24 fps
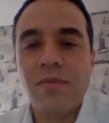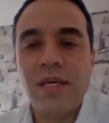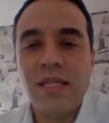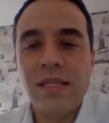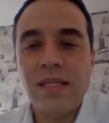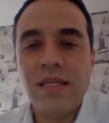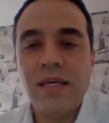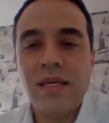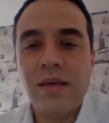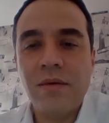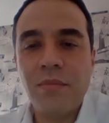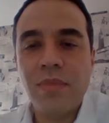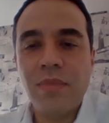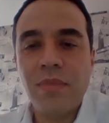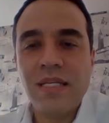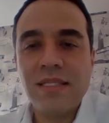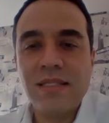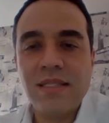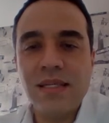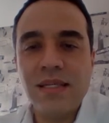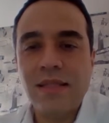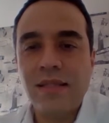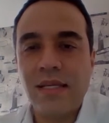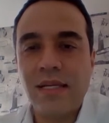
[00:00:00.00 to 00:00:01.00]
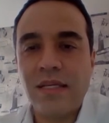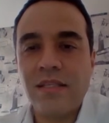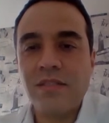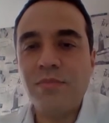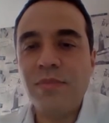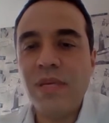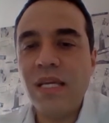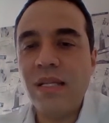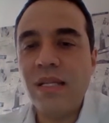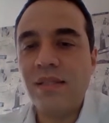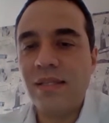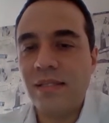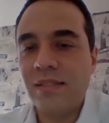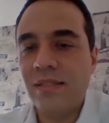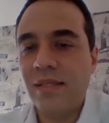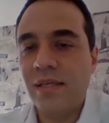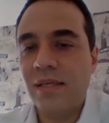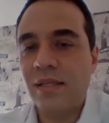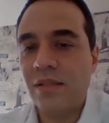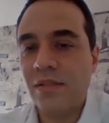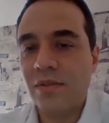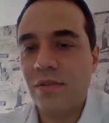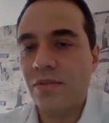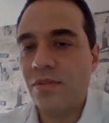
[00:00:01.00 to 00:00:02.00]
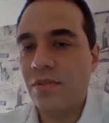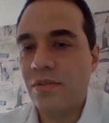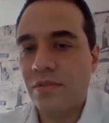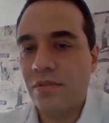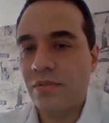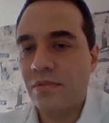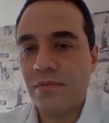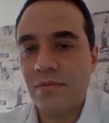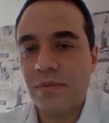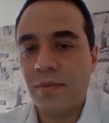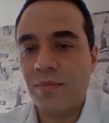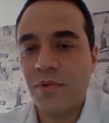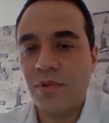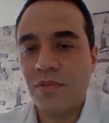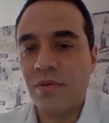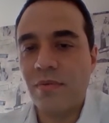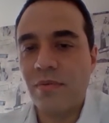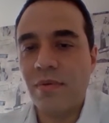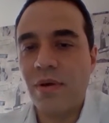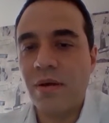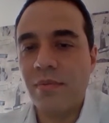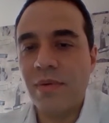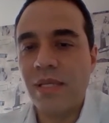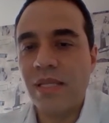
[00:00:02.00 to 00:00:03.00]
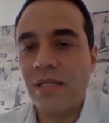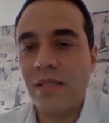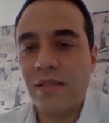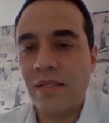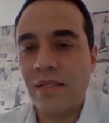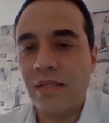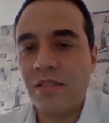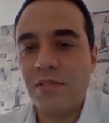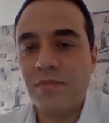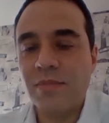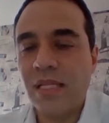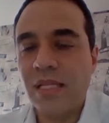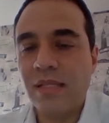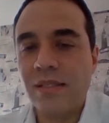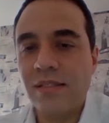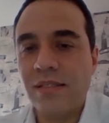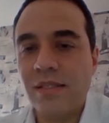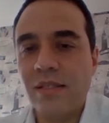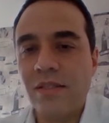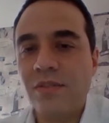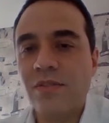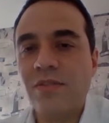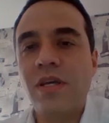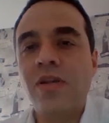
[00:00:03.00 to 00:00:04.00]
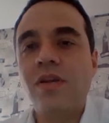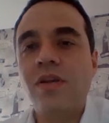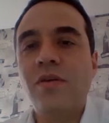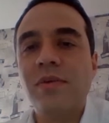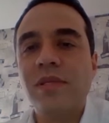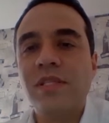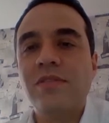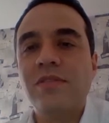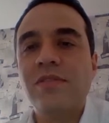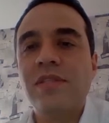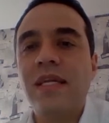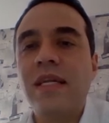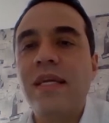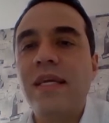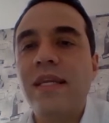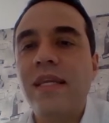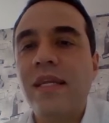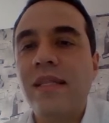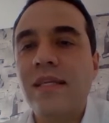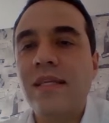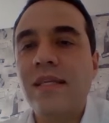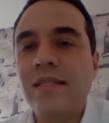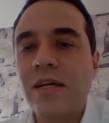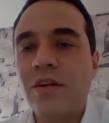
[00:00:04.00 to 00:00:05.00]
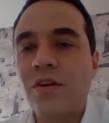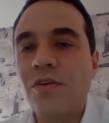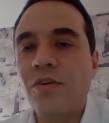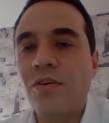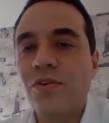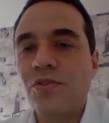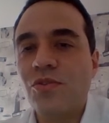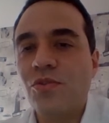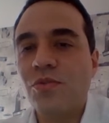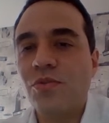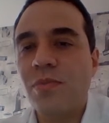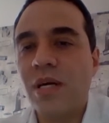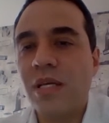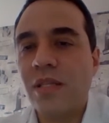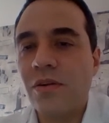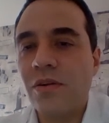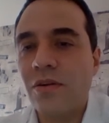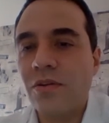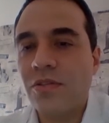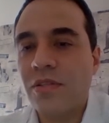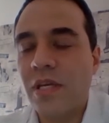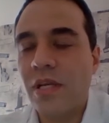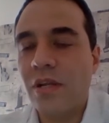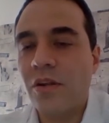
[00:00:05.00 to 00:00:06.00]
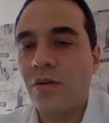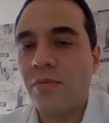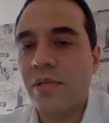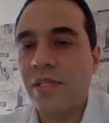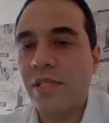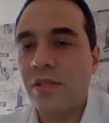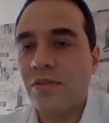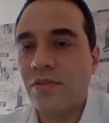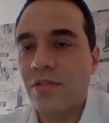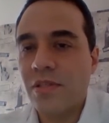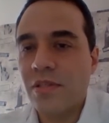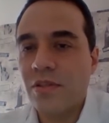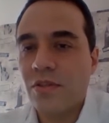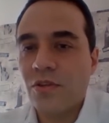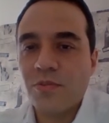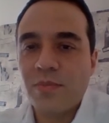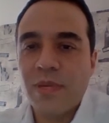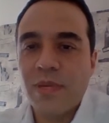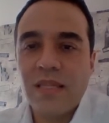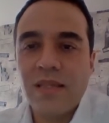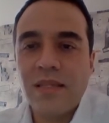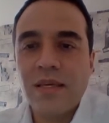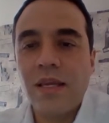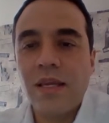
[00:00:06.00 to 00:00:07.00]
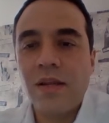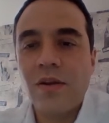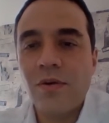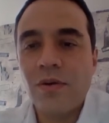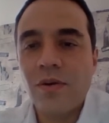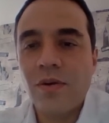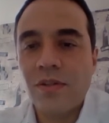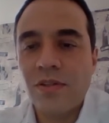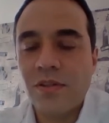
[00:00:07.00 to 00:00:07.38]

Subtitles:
Yes, we have to undergo through previous consultations that sometimes delay the project.